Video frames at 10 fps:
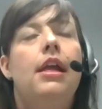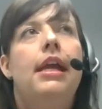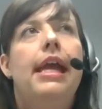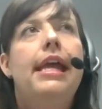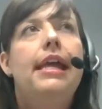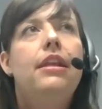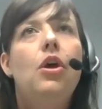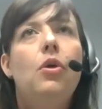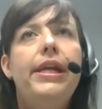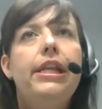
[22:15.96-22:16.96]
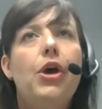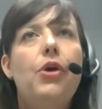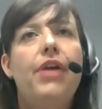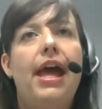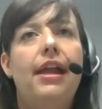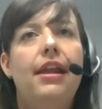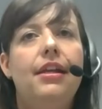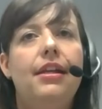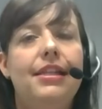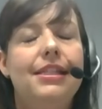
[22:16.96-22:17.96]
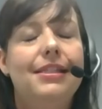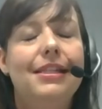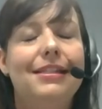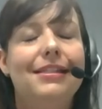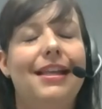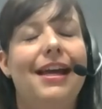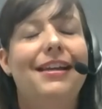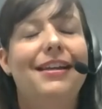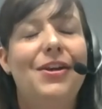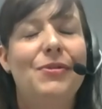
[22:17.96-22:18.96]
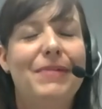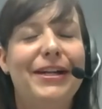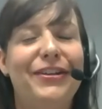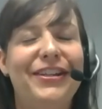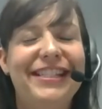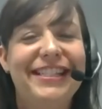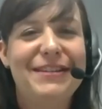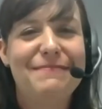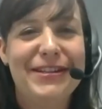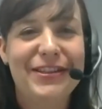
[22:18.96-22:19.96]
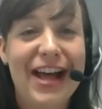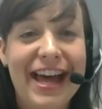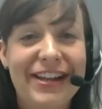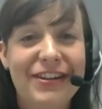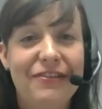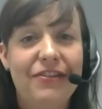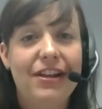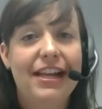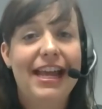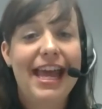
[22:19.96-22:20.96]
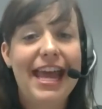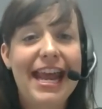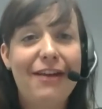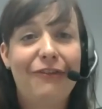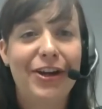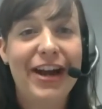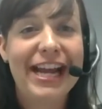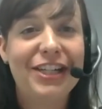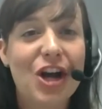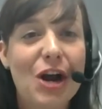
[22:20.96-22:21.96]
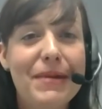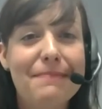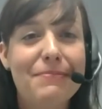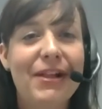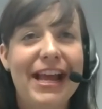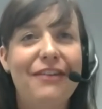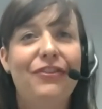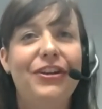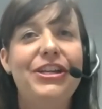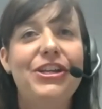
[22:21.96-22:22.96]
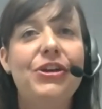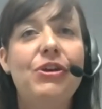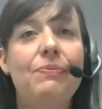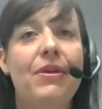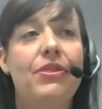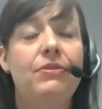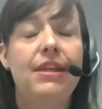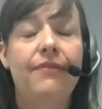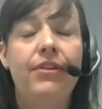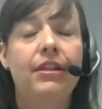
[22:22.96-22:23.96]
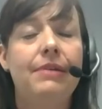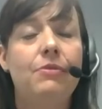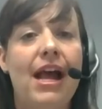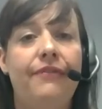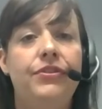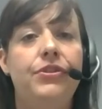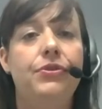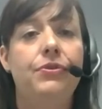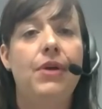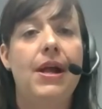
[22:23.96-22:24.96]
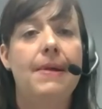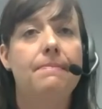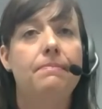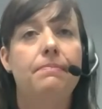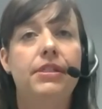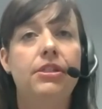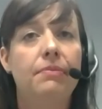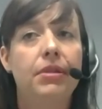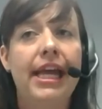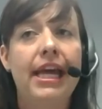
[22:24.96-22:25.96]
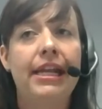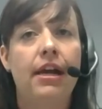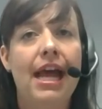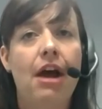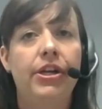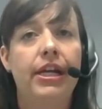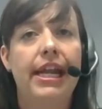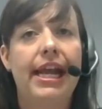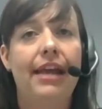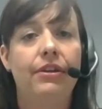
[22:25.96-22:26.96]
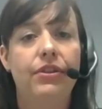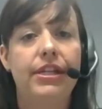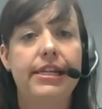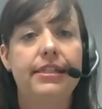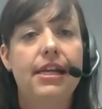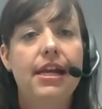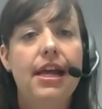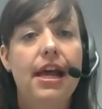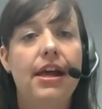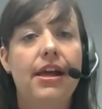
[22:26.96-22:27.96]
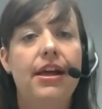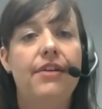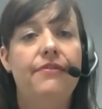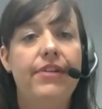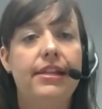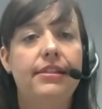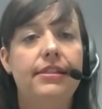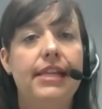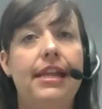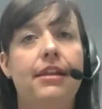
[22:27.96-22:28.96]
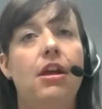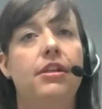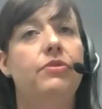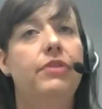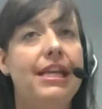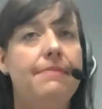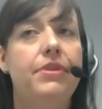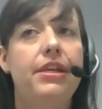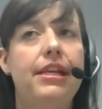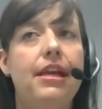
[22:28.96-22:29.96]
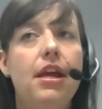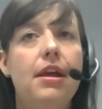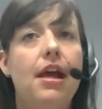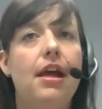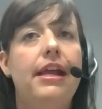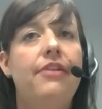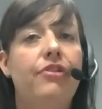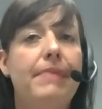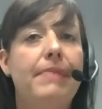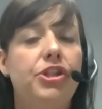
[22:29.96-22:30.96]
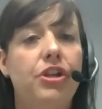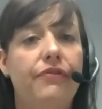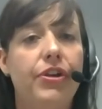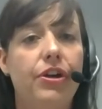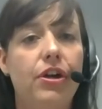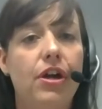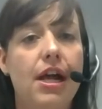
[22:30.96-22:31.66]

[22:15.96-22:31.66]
And we know that this is like, oh my goodness, it's going to be a lot of headache for your HR people and for you, but definitely we'll have to start planning on how you're going to handle these events, and also keep the information of your